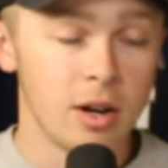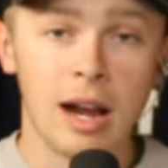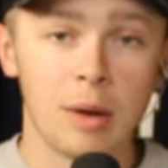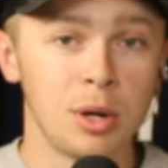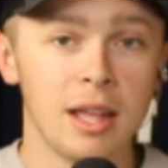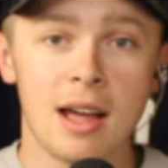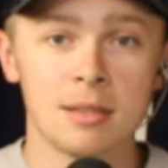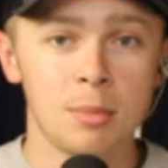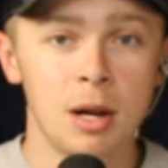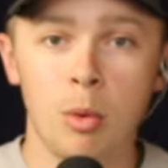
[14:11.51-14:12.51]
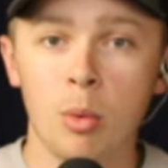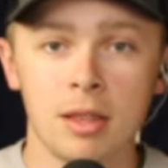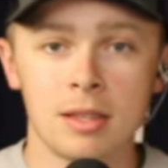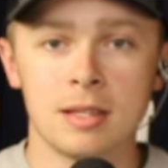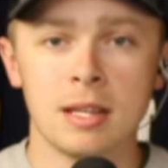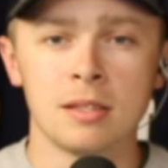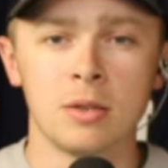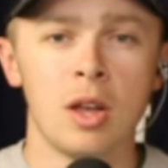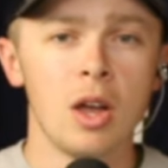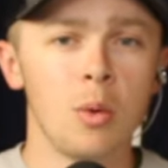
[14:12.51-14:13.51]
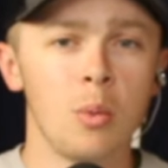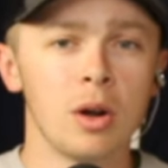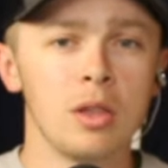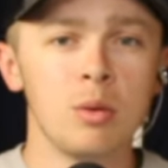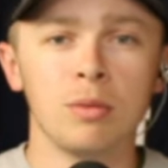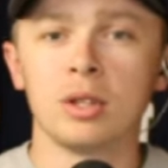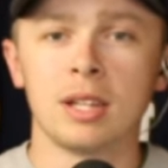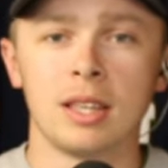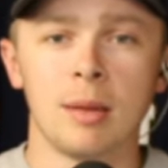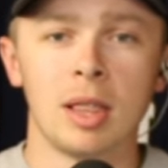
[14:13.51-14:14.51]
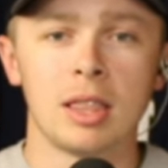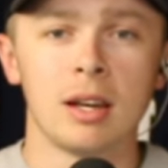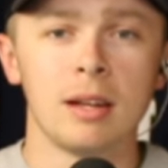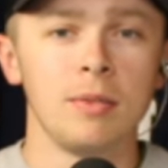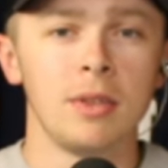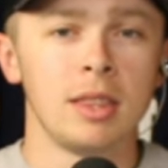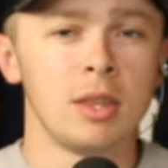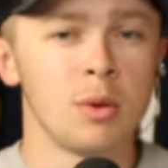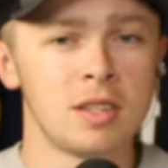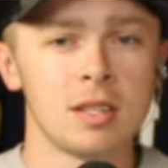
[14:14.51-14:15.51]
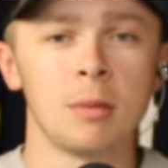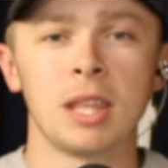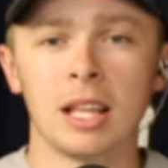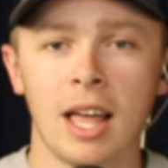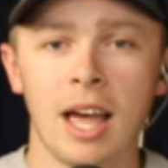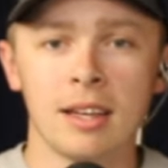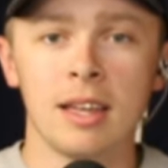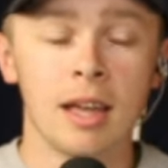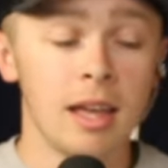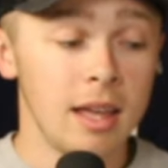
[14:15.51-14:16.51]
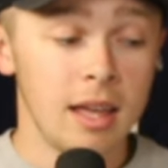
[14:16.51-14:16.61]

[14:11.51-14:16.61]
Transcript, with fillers: There really hasn't been a moment of the season where you've looked at them and thought that there was something lacking.